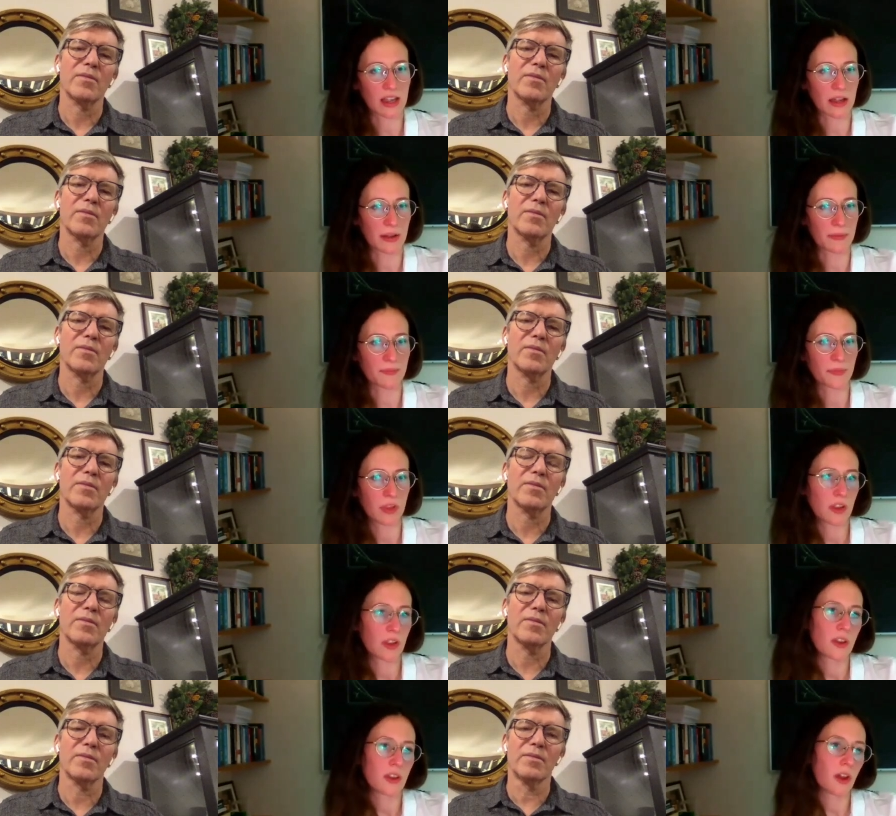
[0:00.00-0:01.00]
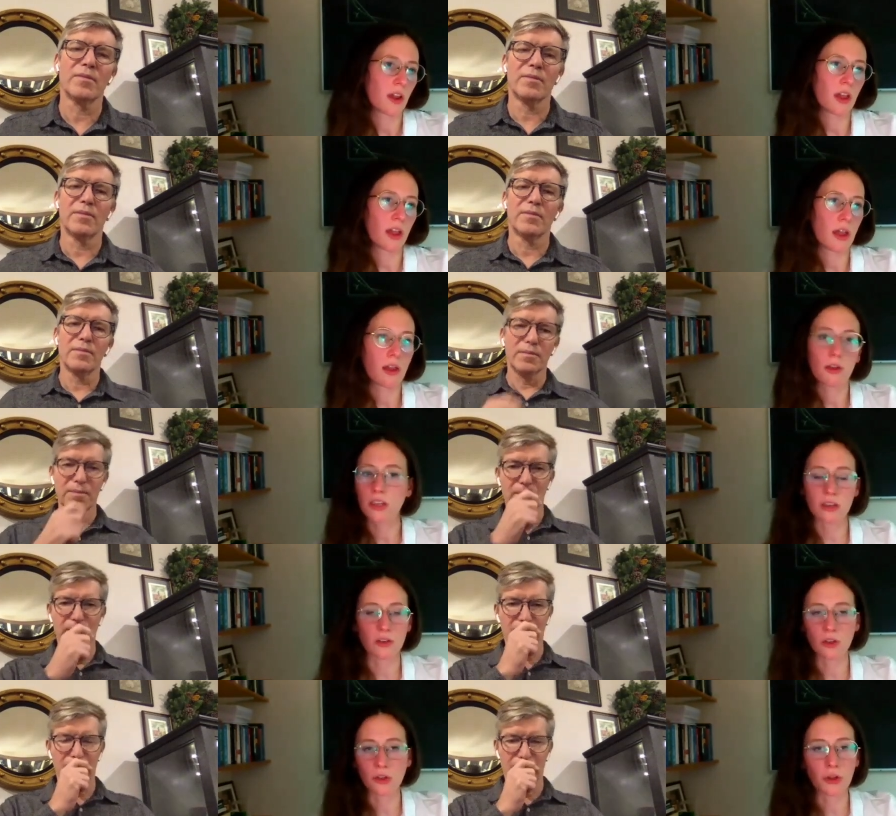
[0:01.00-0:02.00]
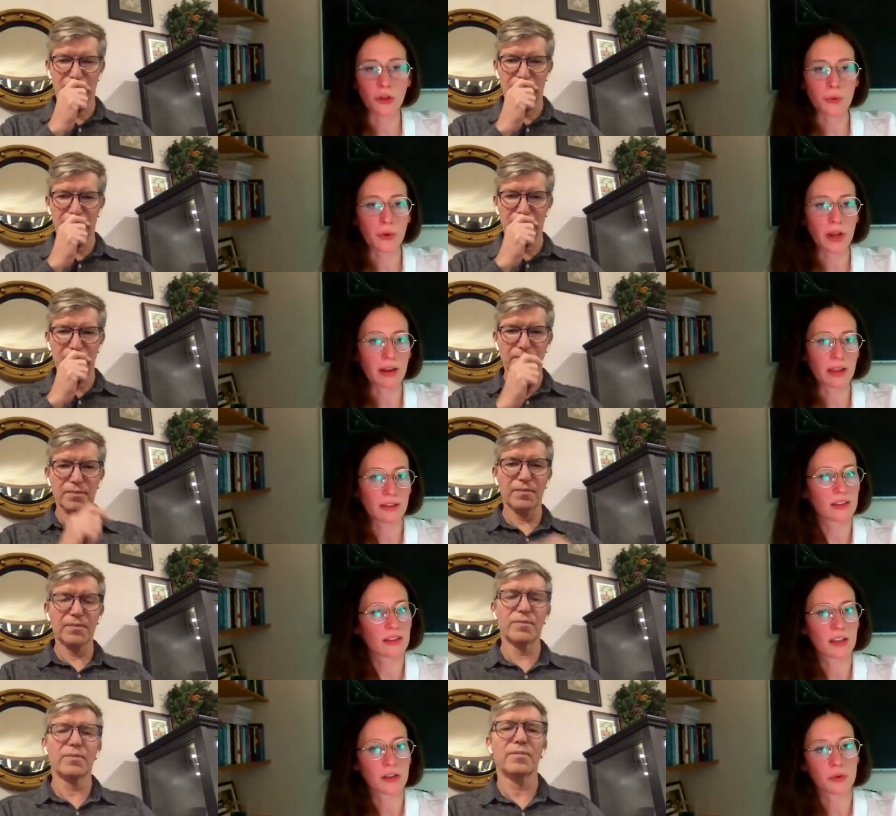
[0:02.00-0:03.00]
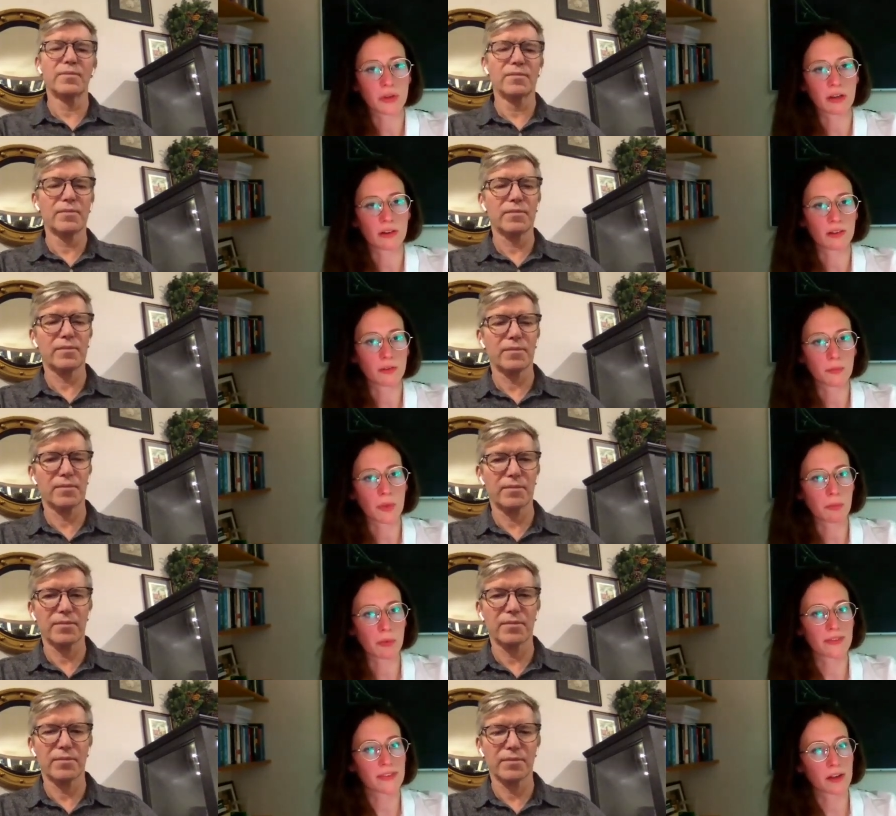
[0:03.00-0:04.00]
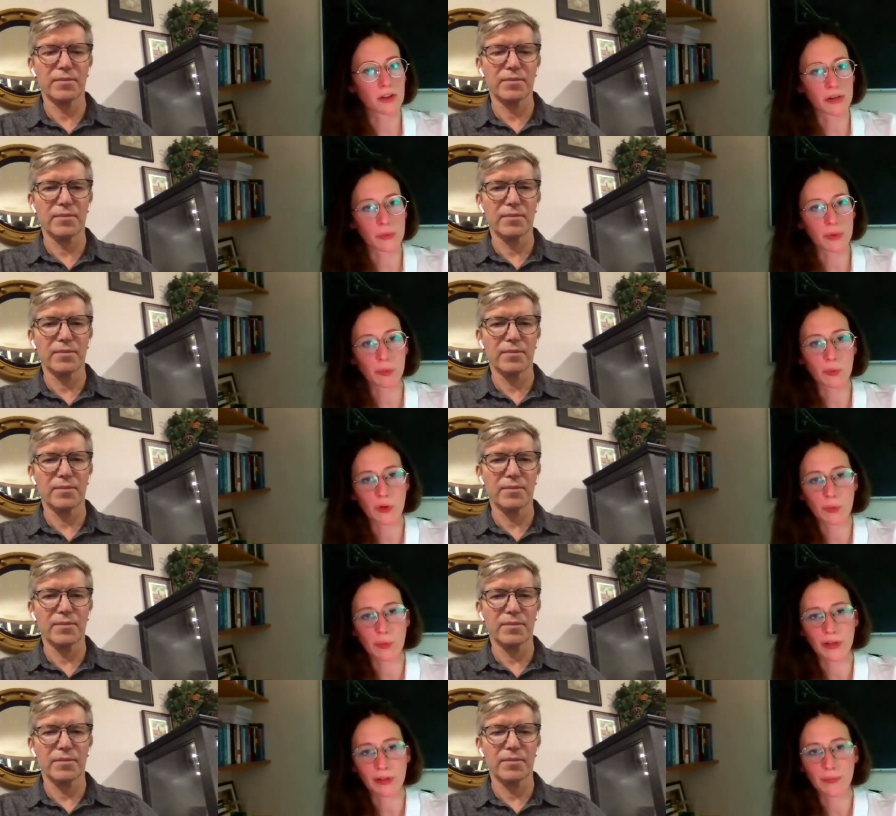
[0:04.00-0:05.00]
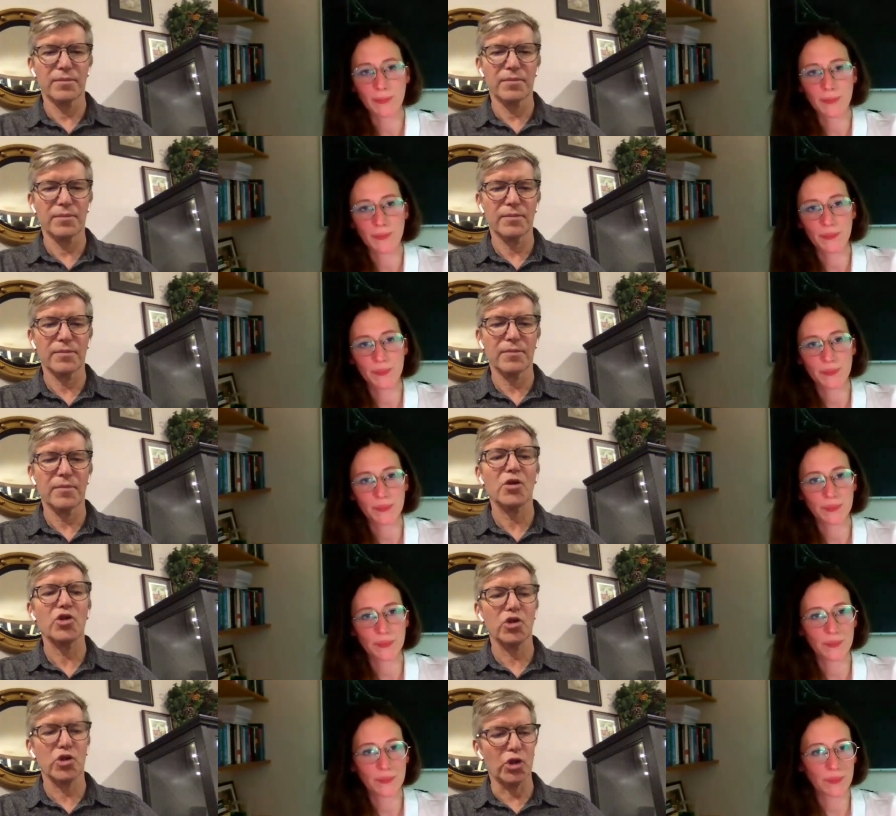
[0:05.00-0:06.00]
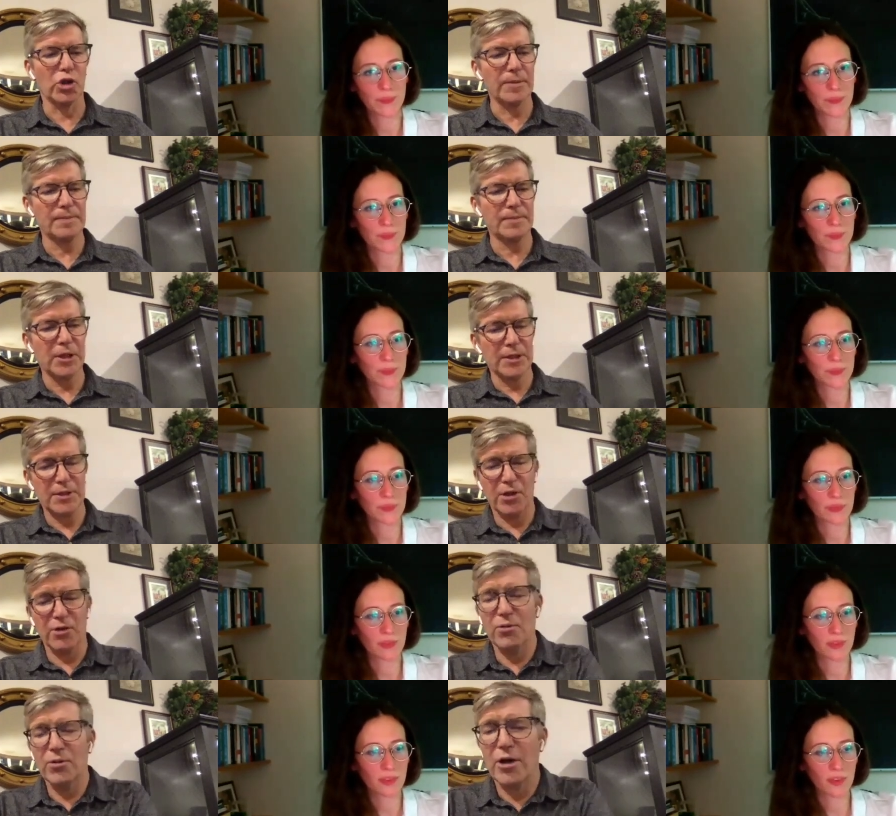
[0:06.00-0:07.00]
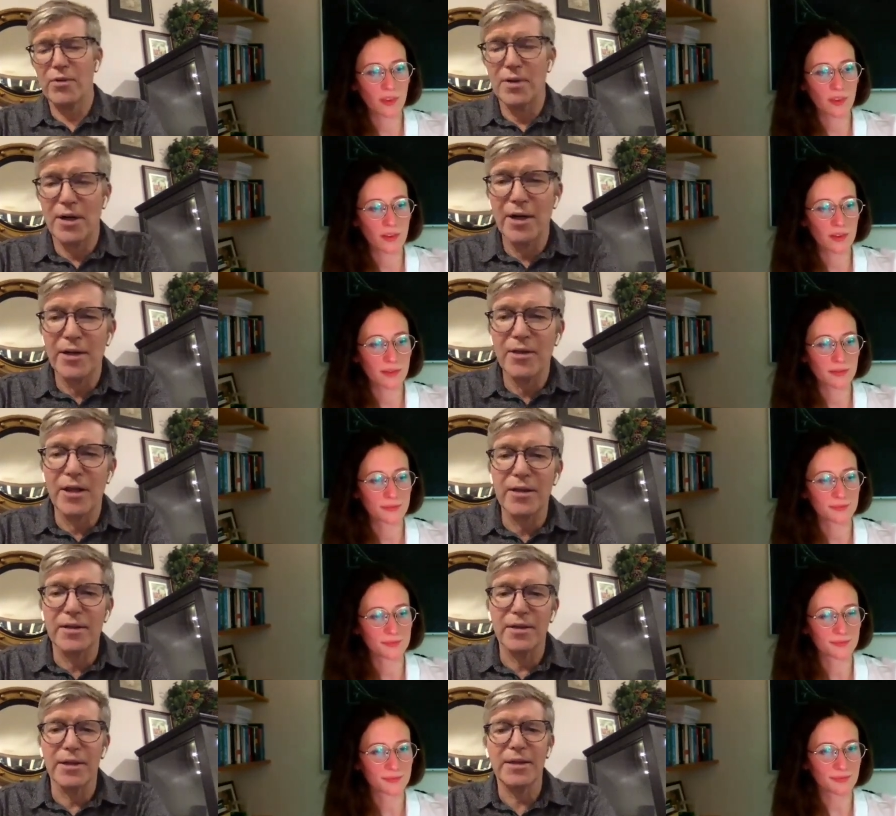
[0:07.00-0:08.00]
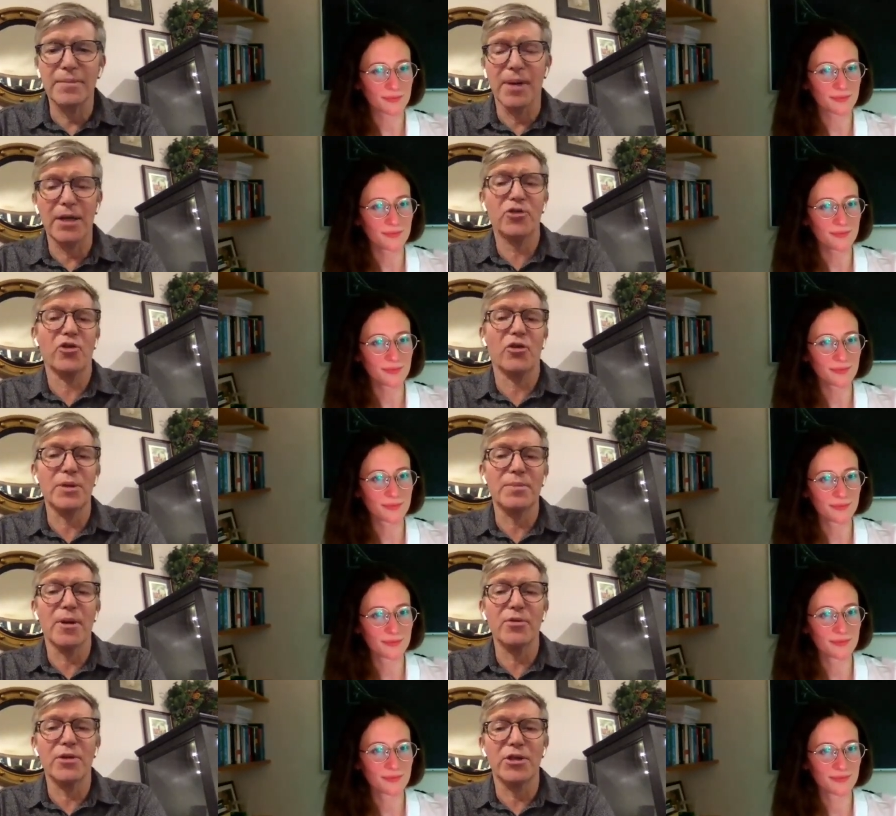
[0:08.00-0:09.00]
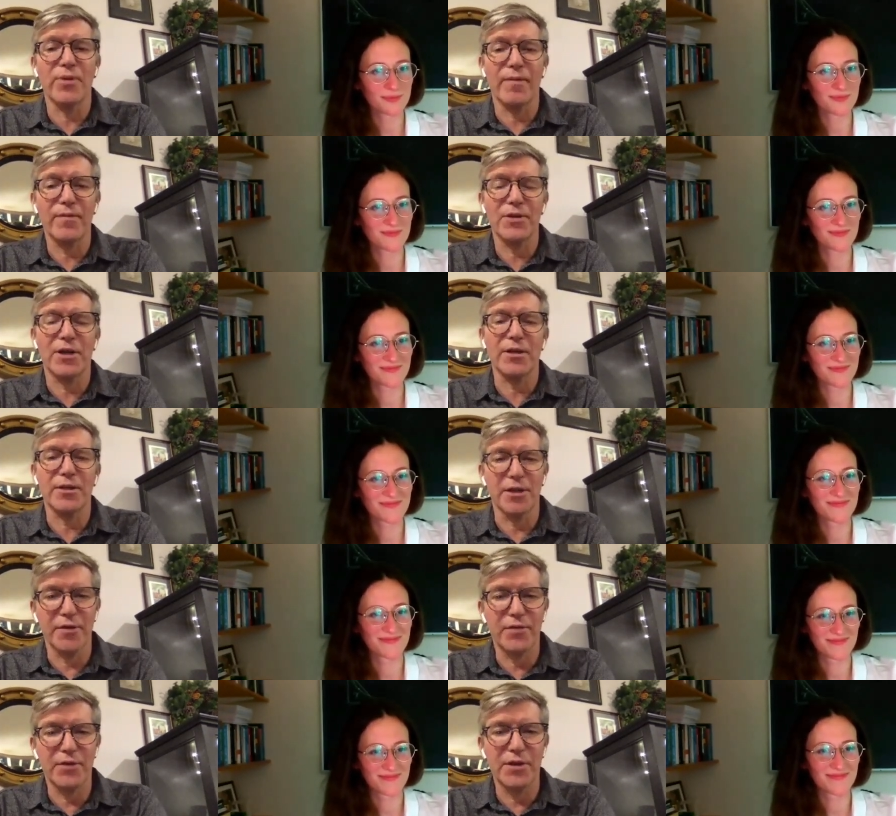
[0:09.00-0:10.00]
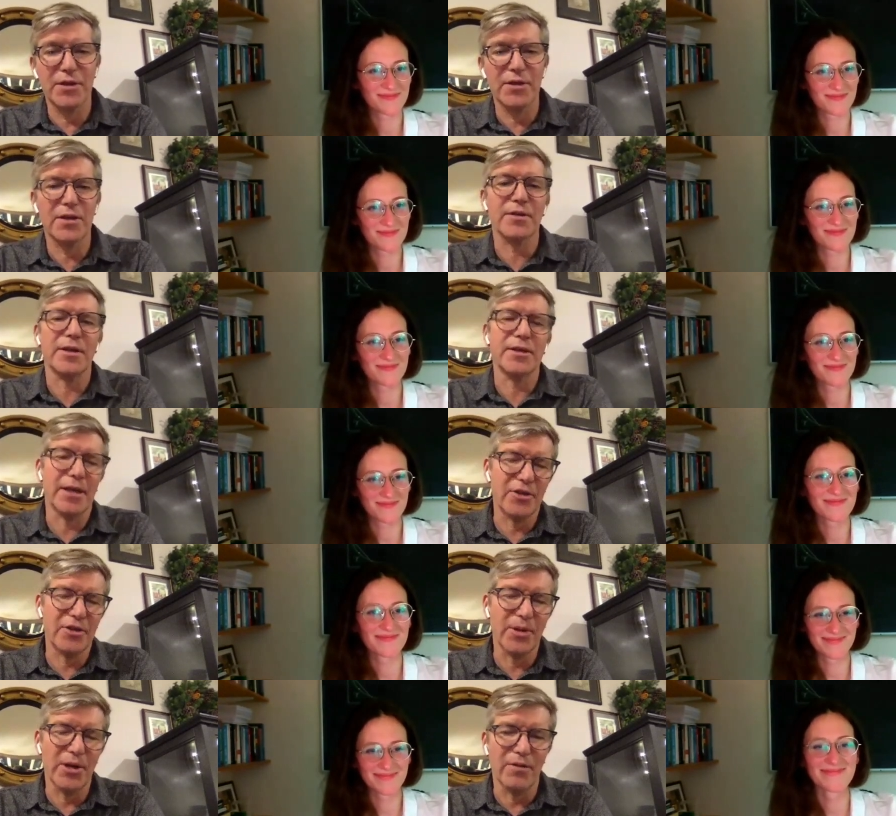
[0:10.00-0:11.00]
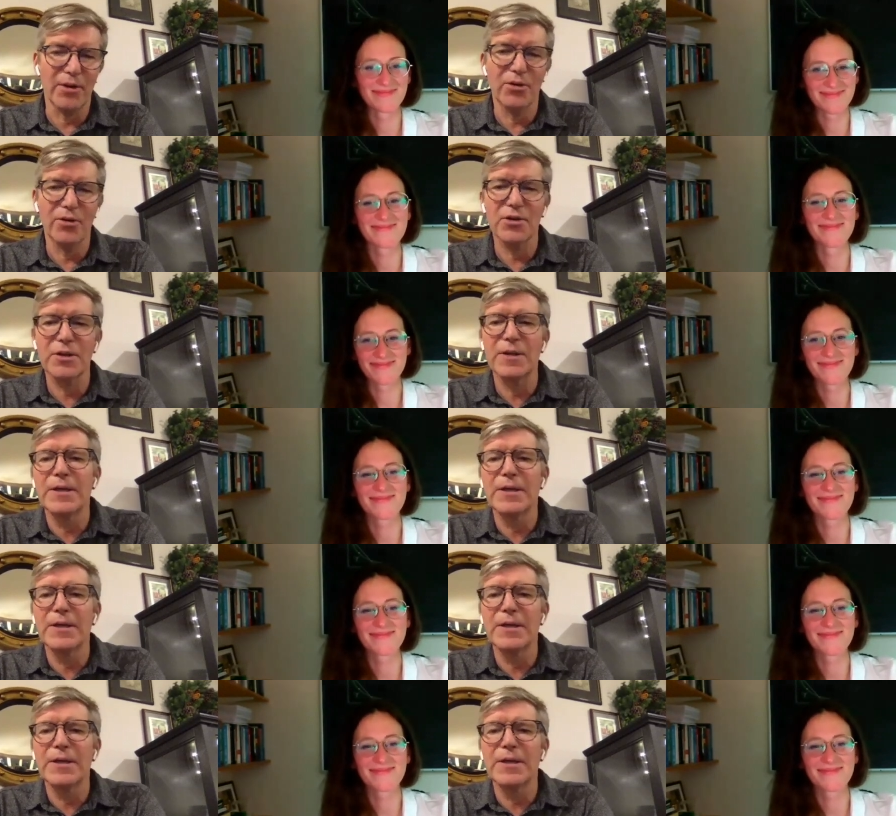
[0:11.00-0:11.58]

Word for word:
Speaker 1: Um, in another way that that you can maybe say a little bit more about?
Speaker 2: Sure. So although I think my job is mostly to emphasize the differences because they tend to be overlooked,